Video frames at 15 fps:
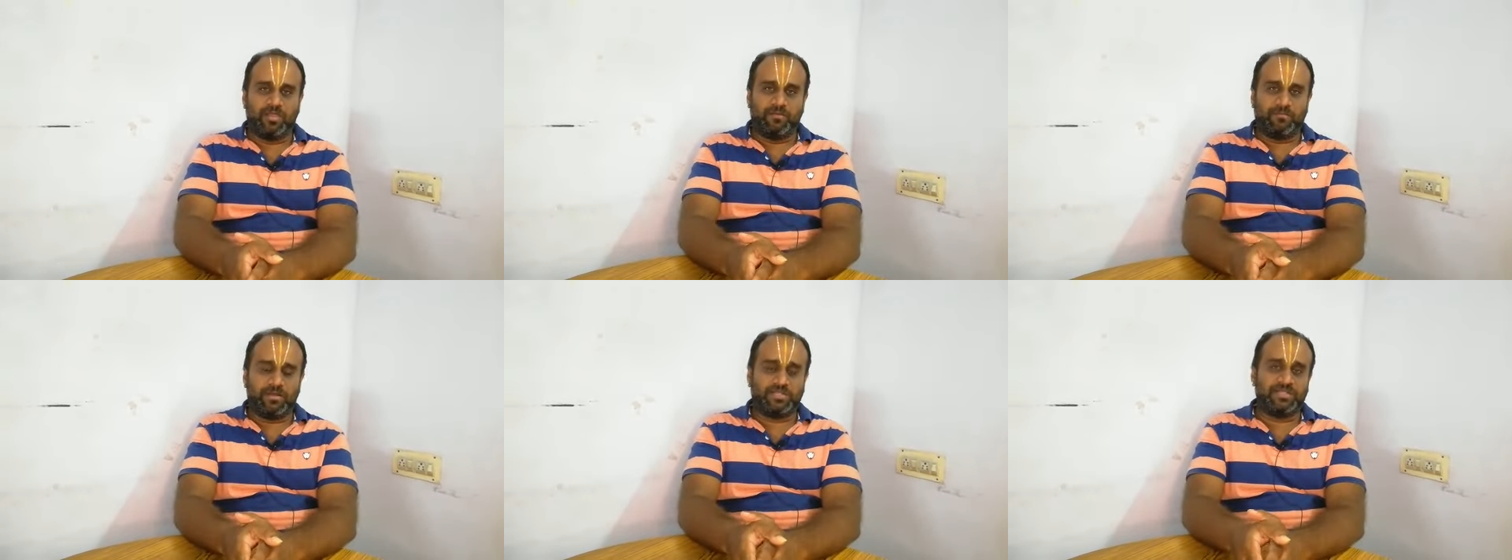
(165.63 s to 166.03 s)

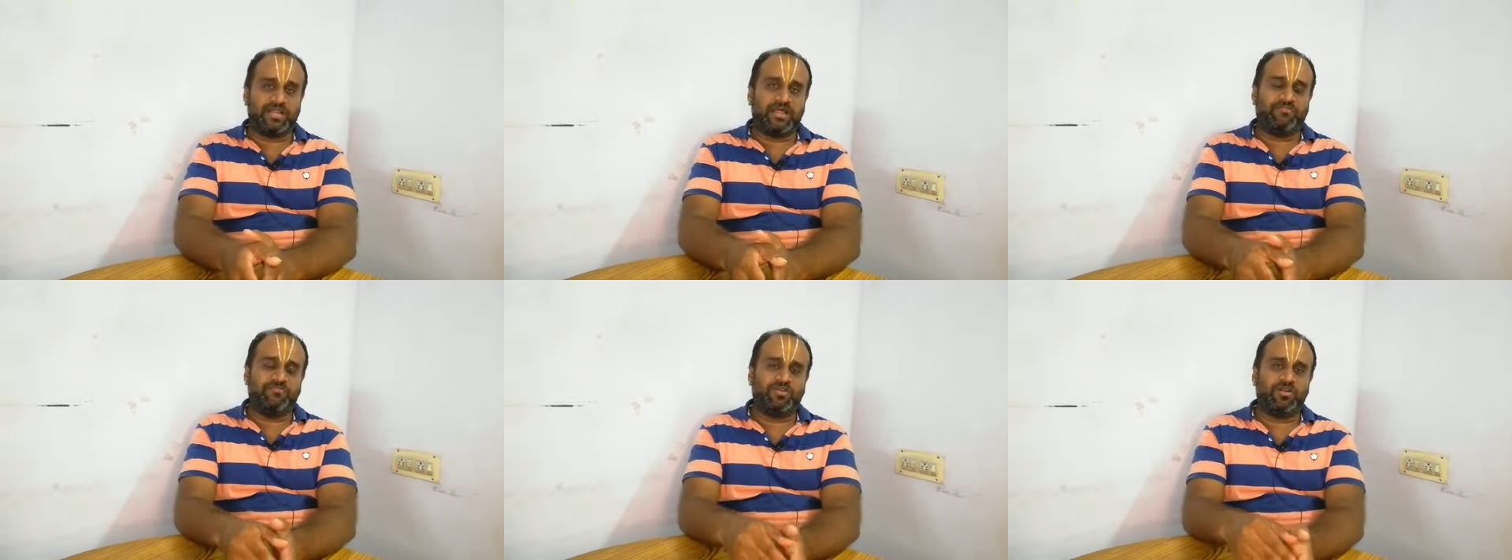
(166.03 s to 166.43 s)
But then
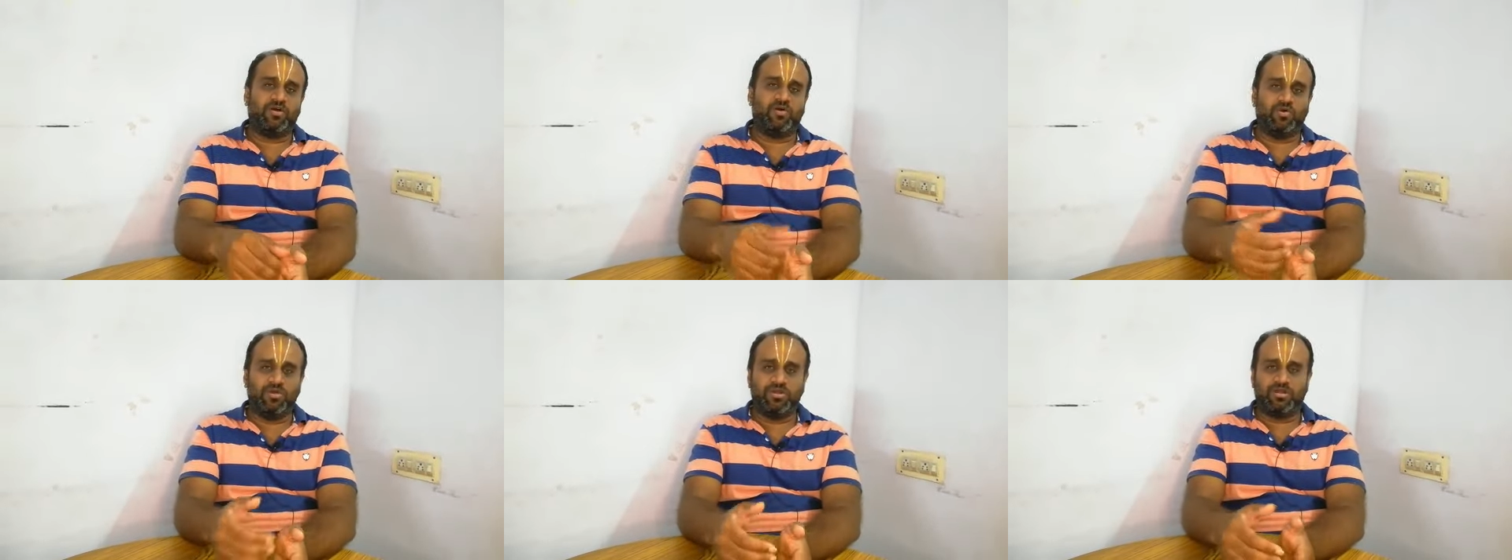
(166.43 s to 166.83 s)
after a
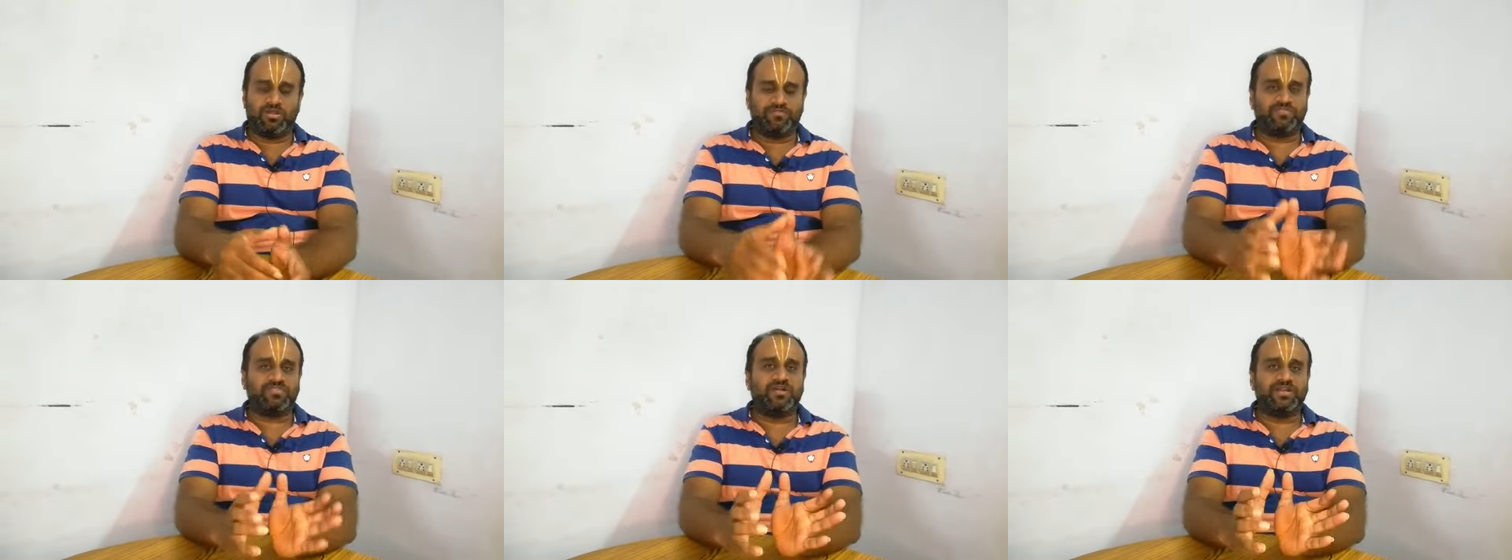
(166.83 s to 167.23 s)
whole lot
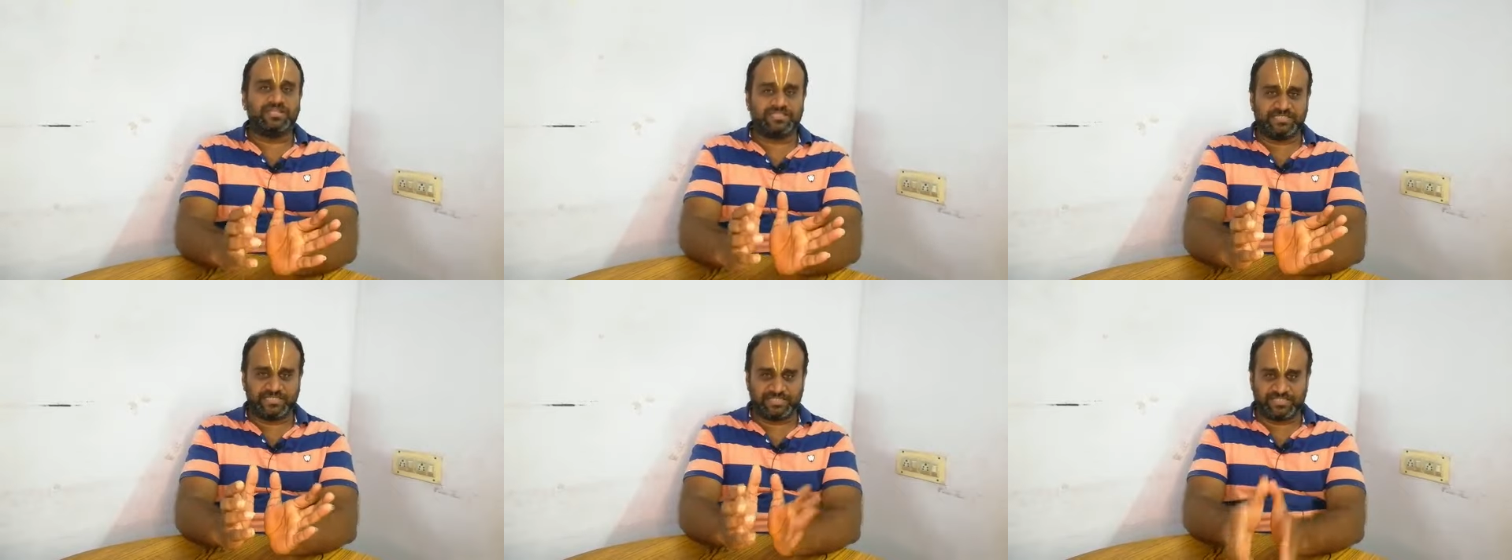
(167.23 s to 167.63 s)
of
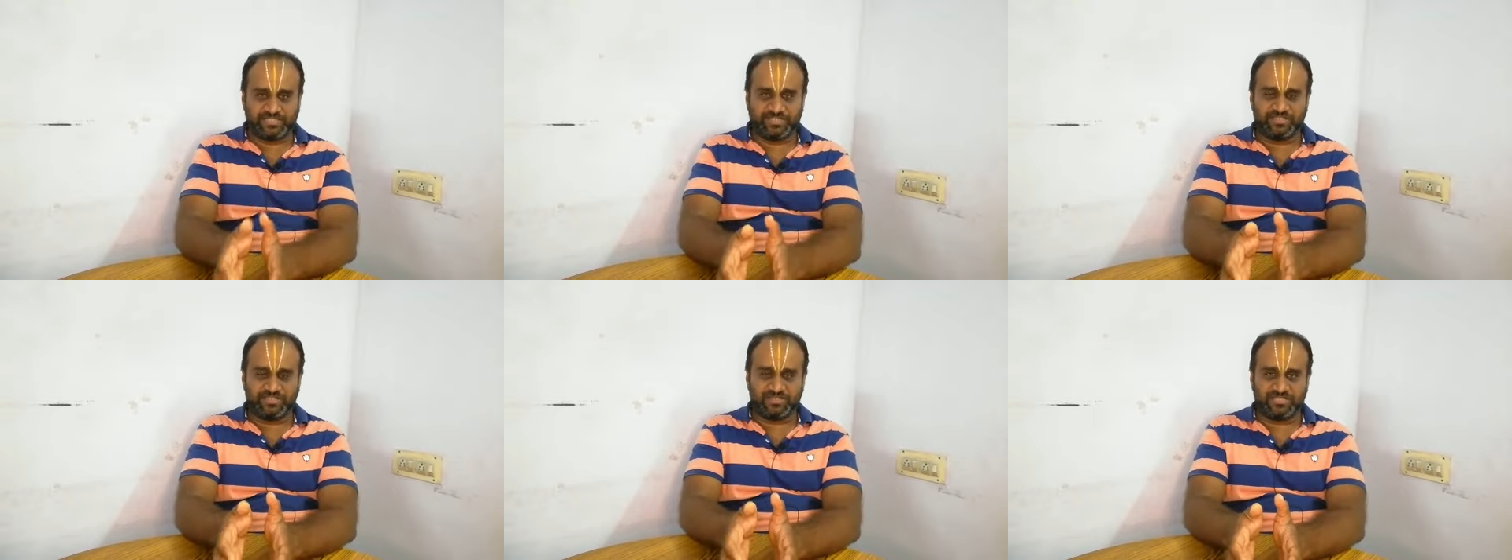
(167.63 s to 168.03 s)
36
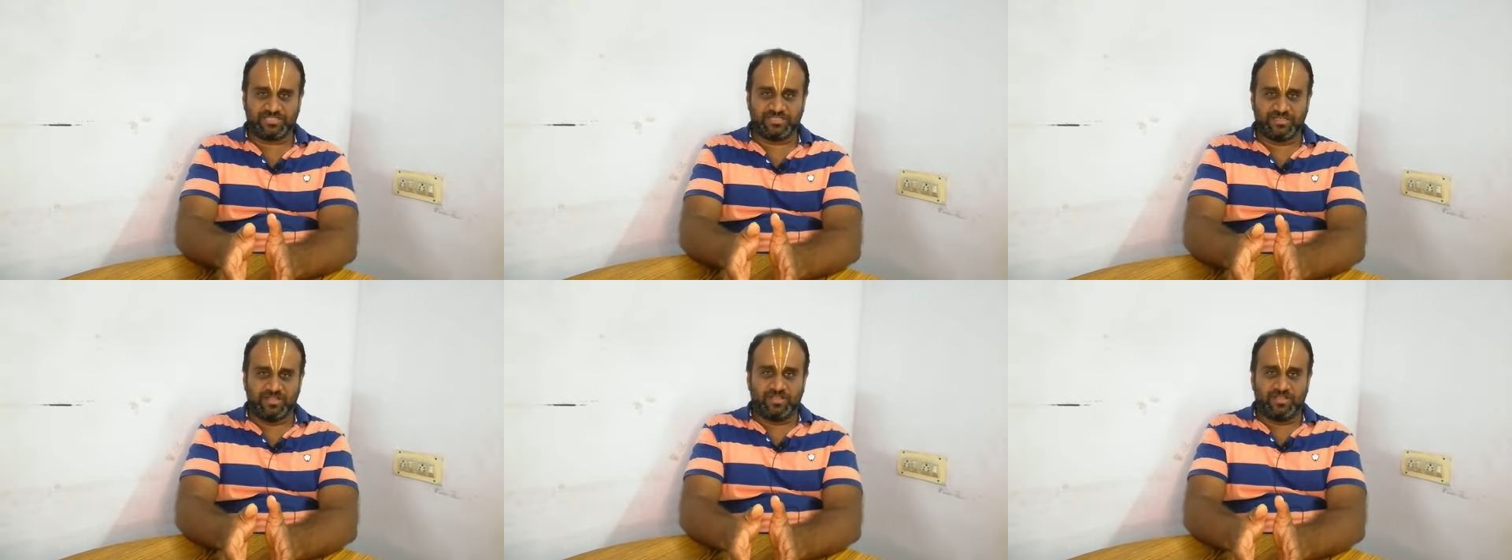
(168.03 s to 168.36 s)
years,